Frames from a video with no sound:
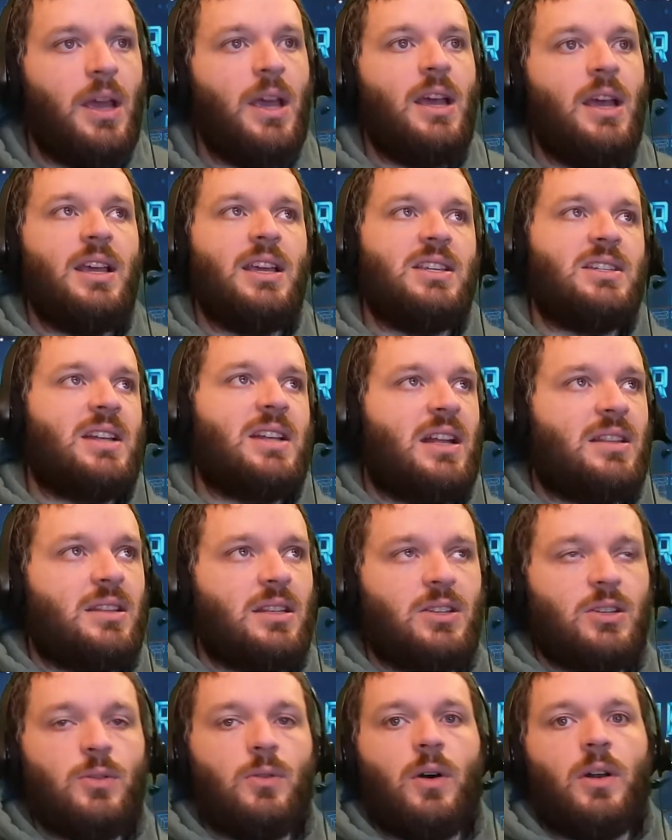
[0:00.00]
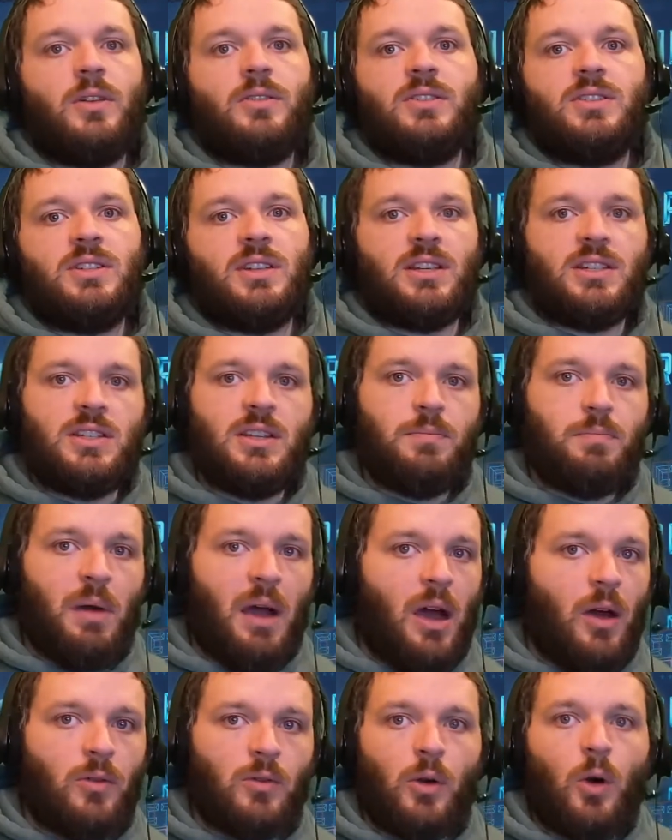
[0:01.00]
He's not the 260
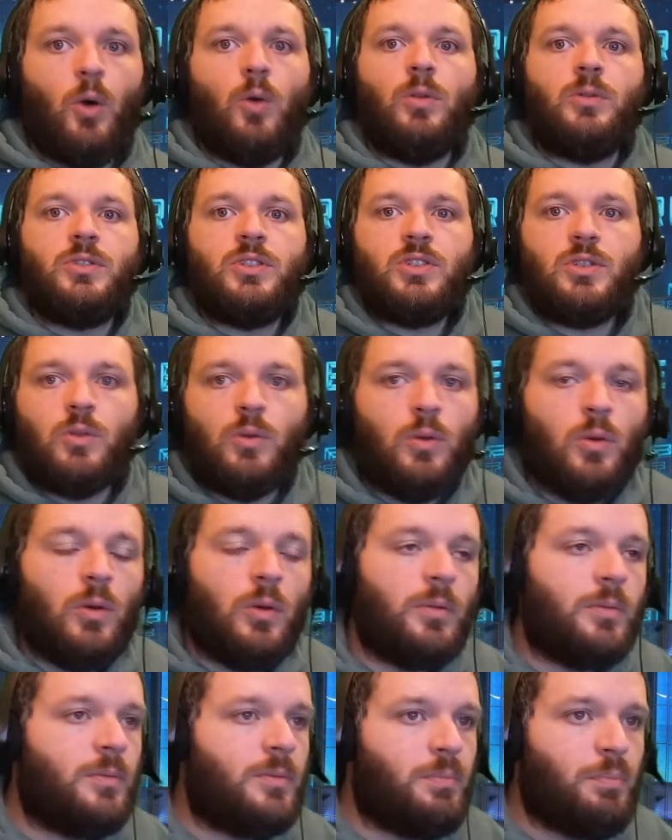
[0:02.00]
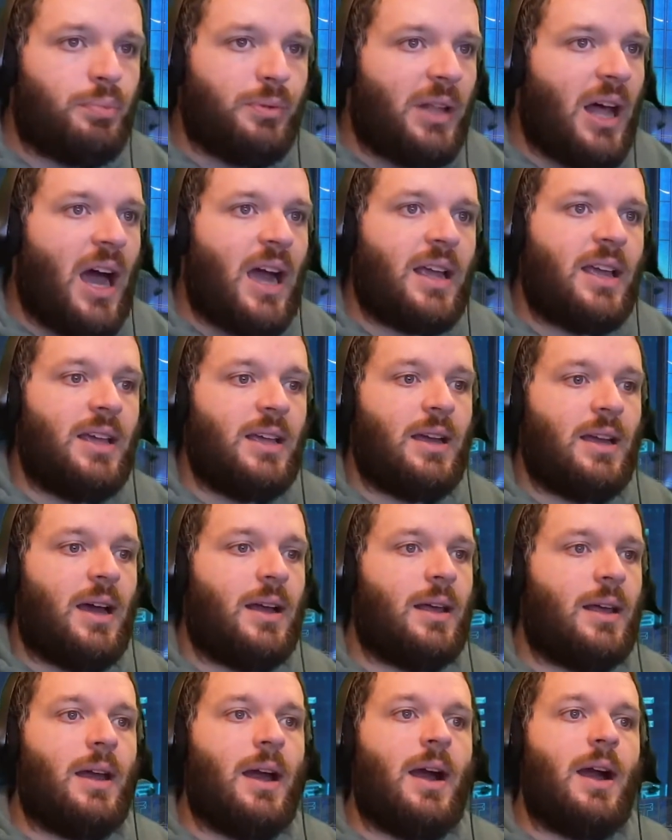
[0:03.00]
pound old school blocking kind
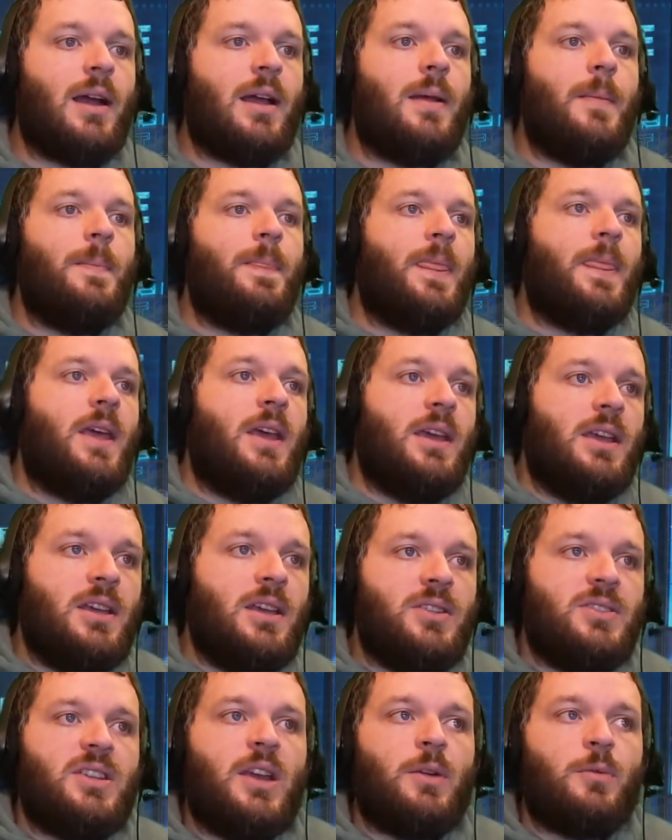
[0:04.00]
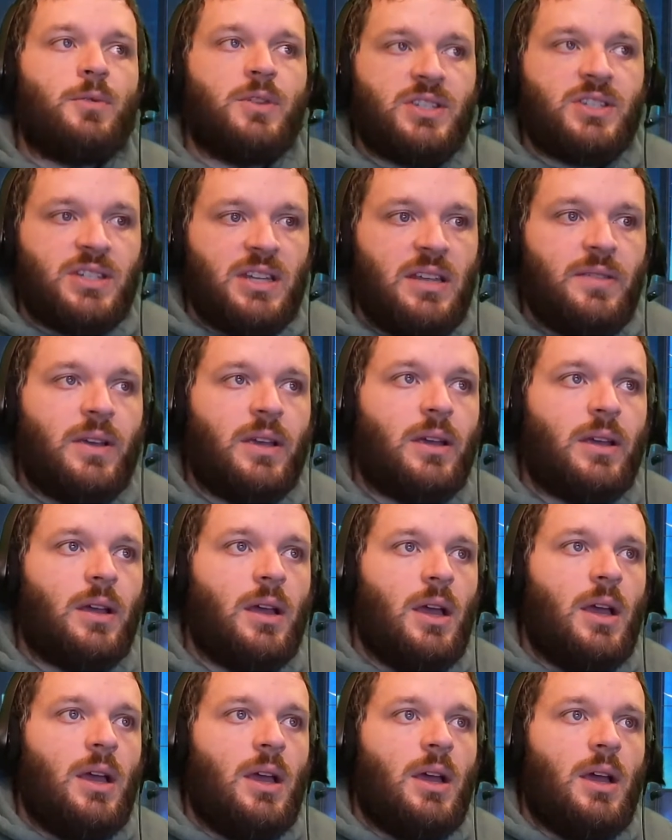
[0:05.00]
of guy. He is a receiving
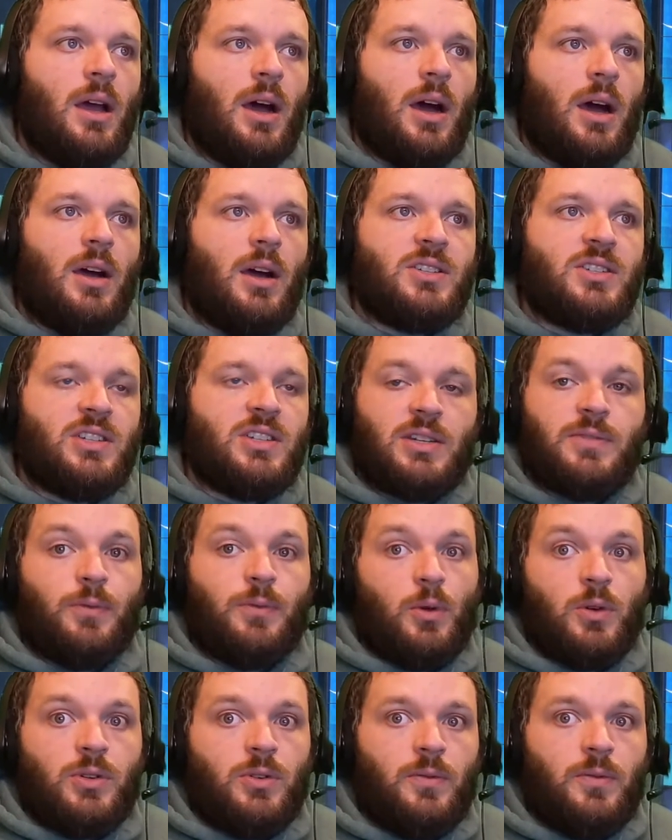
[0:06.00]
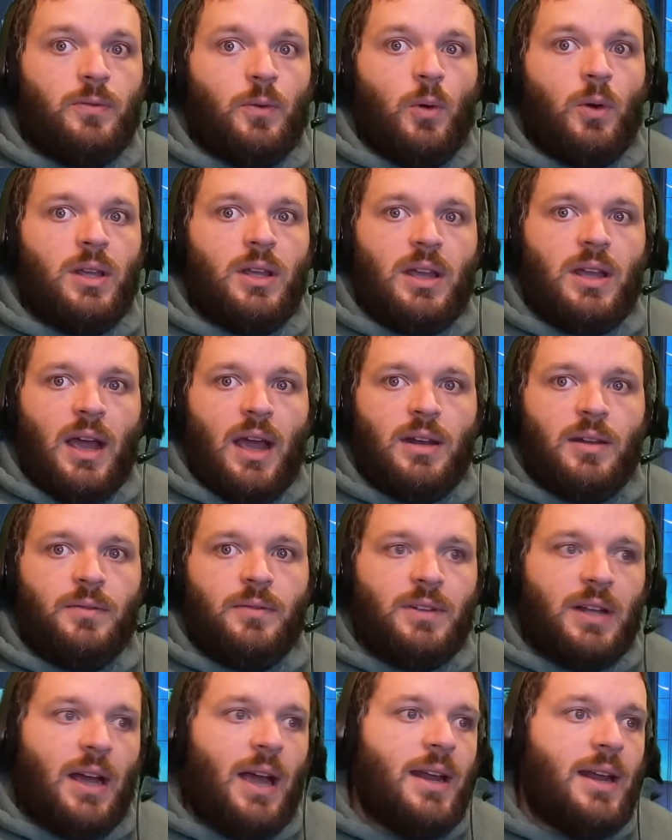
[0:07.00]
uh, 6'4, 240 kind
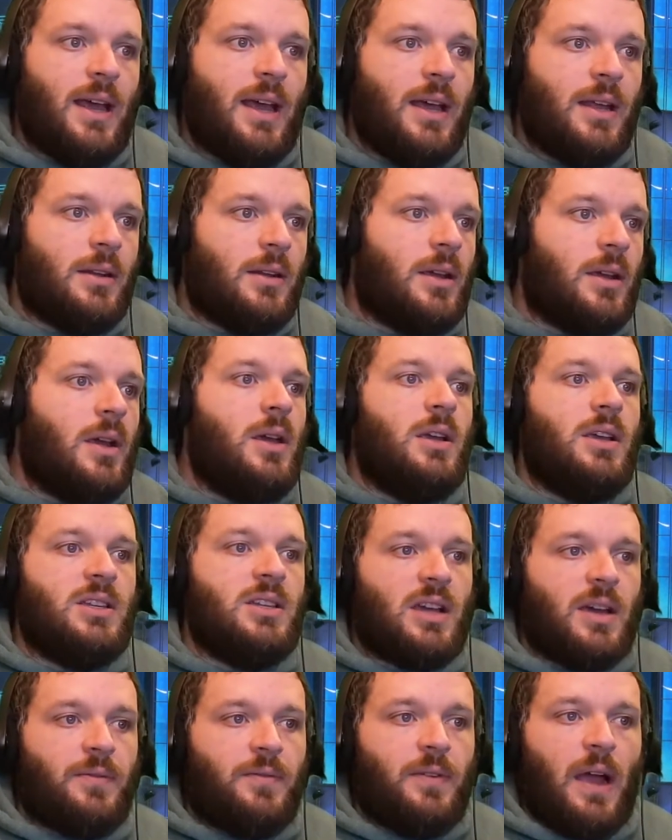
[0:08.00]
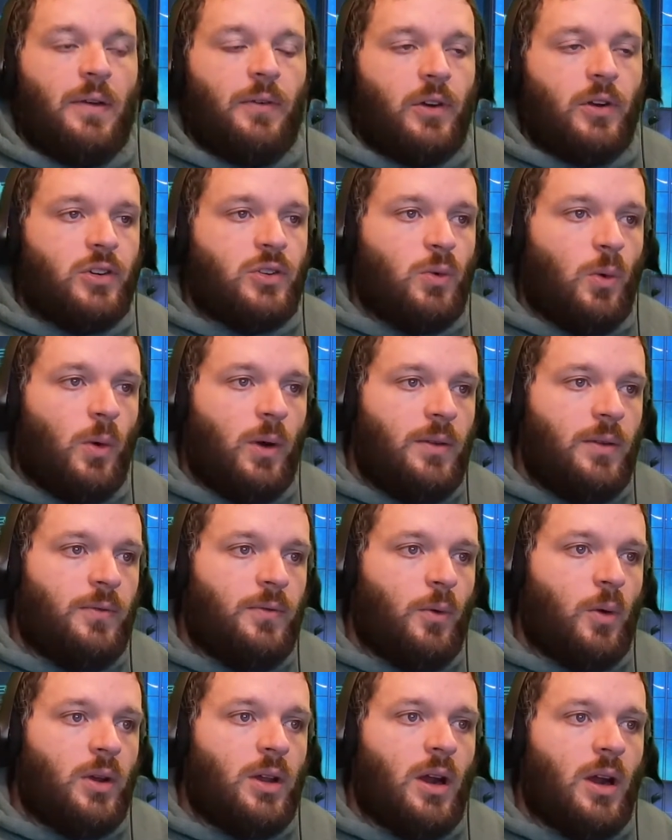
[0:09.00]
of tight end. He's got
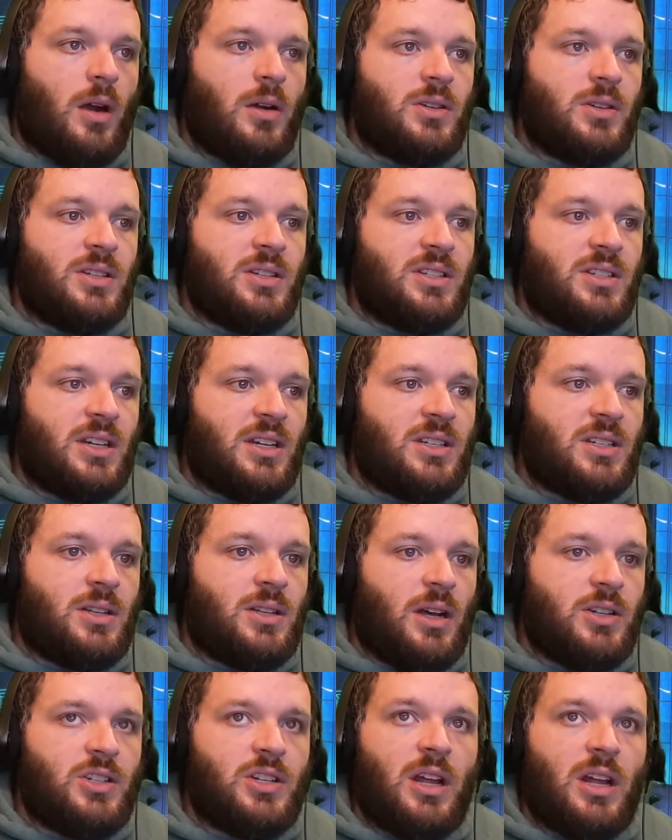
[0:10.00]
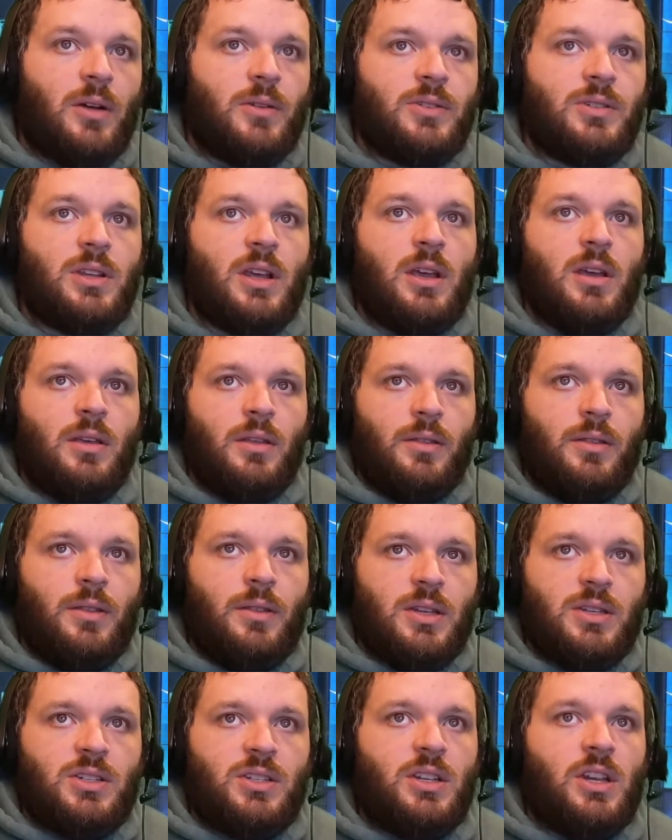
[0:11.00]
524 yards and six touchdowns
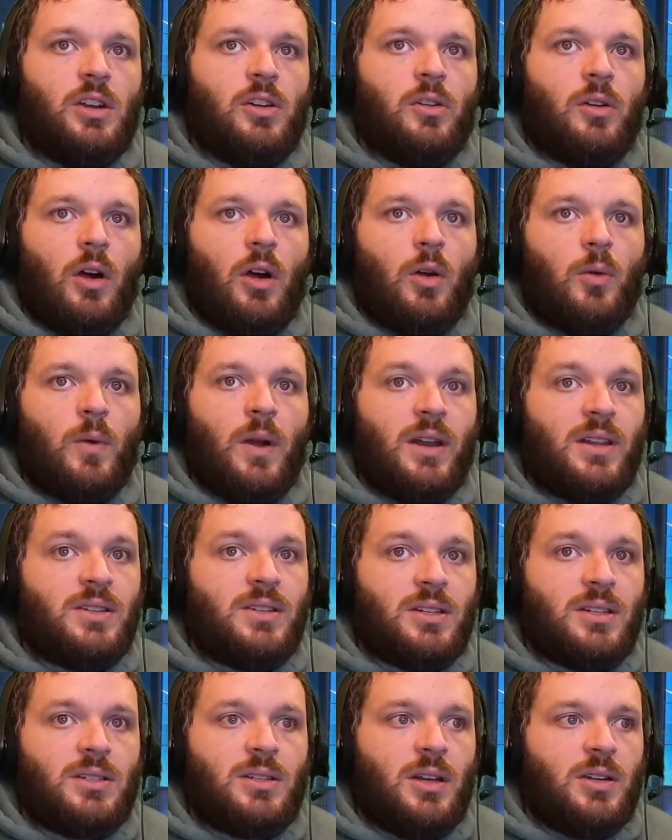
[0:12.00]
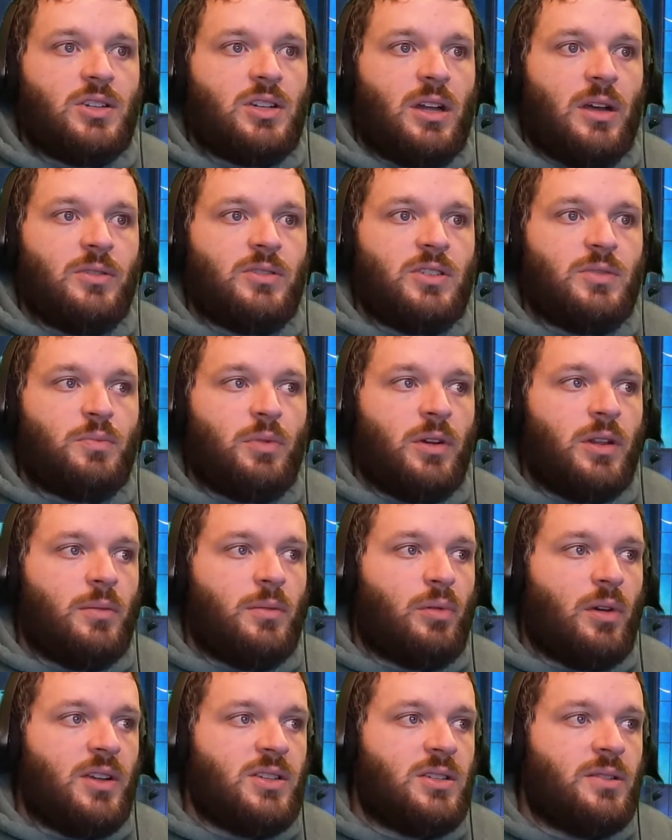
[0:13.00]
this year already six touchdowns is pretty
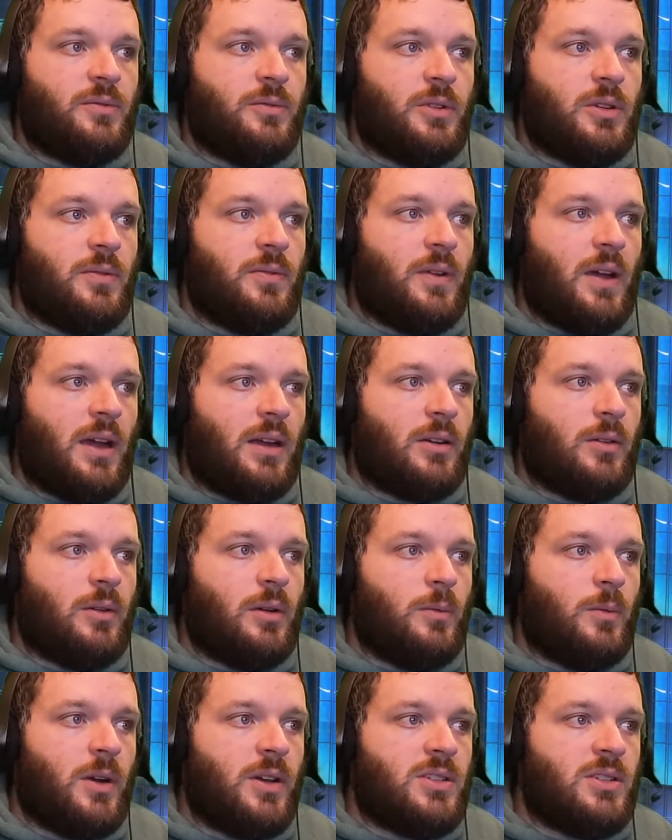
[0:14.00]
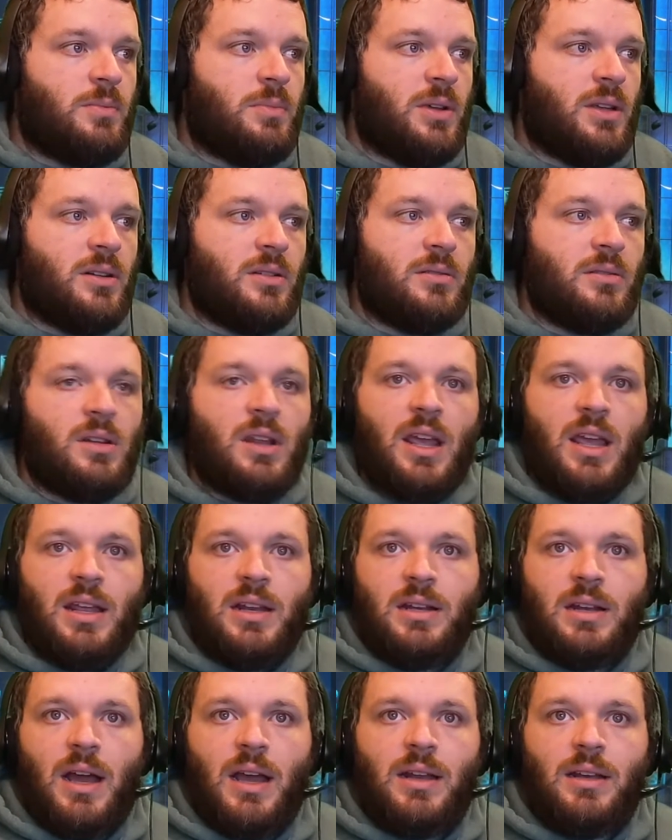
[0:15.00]
impressive when you factor in what has it been eight
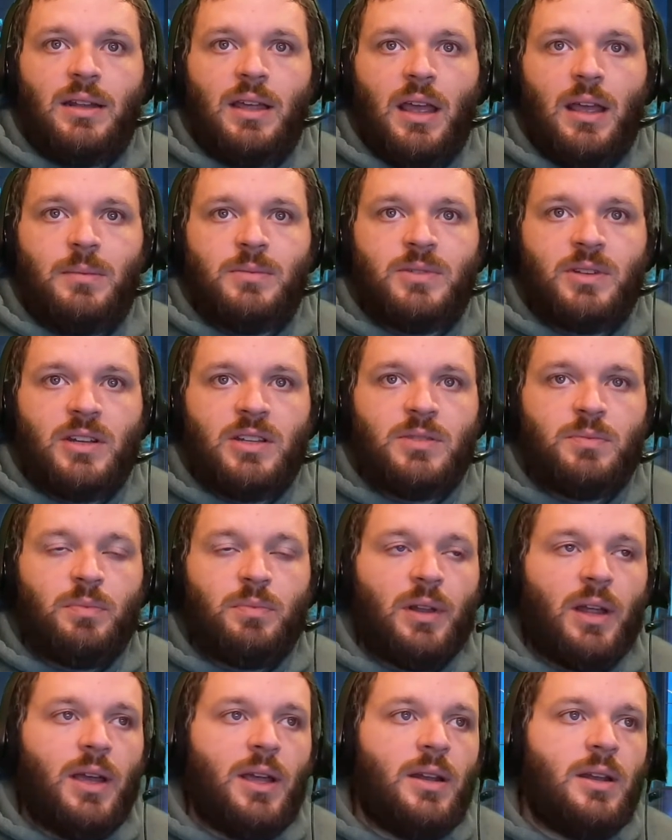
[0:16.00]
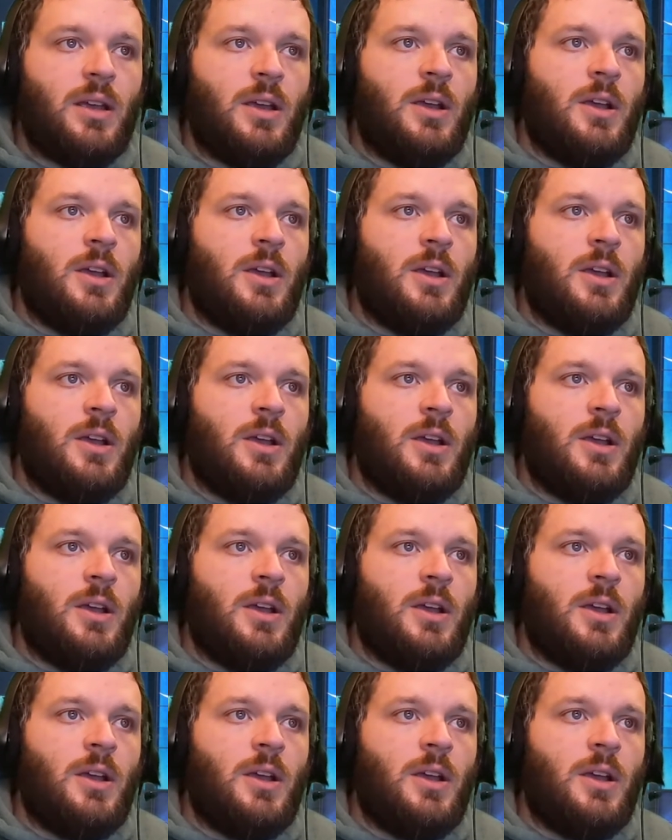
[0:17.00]
nine games that he's played.